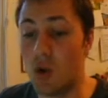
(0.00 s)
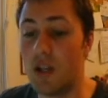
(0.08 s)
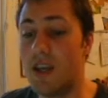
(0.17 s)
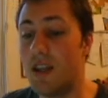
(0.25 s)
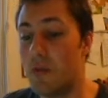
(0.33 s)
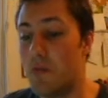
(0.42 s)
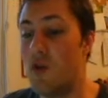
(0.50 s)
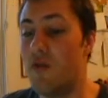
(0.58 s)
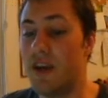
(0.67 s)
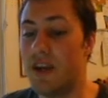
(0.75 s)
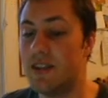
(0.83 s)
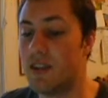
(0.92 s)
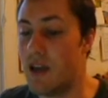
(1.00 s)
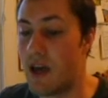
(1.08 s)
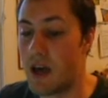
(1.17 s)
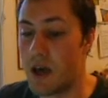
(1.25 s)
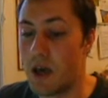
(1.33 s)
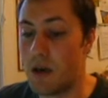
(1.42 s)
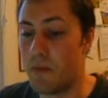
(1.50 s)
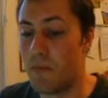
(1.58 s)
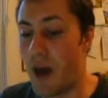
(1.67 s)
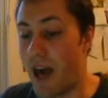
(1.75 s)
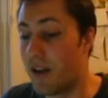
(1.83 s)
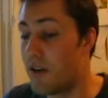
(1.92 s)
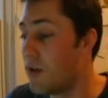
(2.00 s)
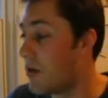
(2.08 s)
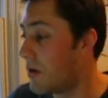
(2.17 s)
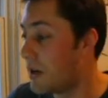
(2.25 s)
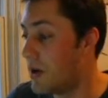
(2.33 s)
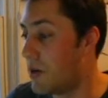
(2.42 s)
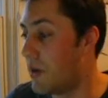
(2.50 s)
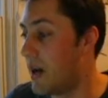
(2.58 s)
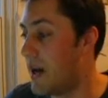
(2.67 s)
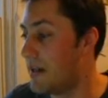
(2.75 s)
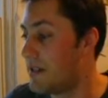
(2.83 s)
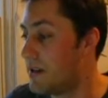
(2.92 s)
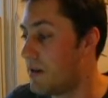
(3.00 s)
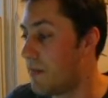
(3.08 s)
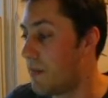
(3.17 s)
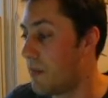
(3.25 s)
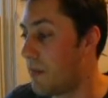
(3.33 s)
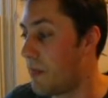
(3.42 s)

Only in the Movies. Paddle your own canoe, guys.